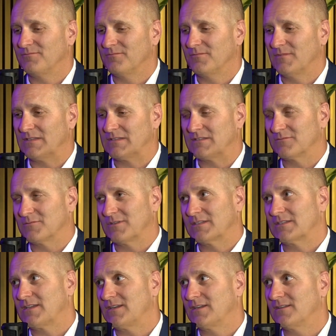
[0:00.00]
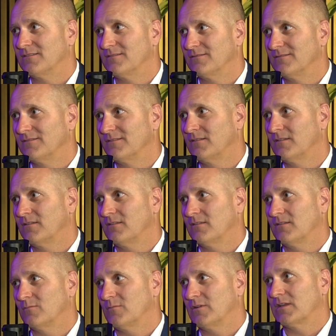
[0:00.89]
this is really exciting,
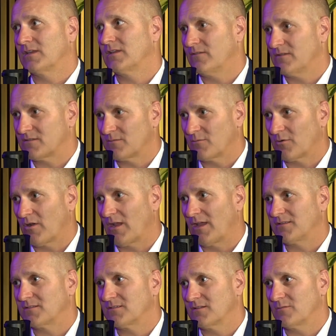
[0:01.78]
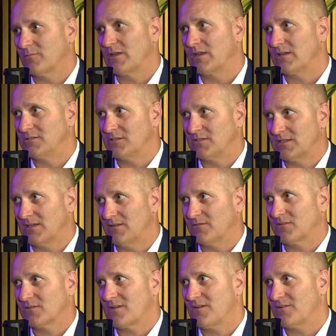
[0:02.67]
that want to give us some grants so that we can just give
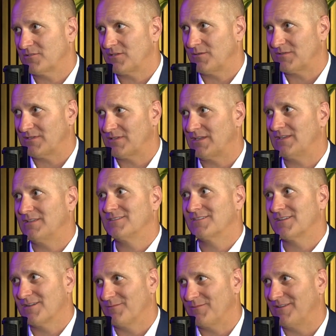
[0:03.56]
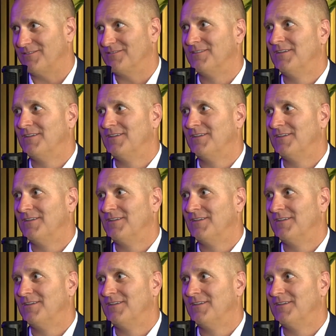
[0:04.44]
scholarships to kids to come in.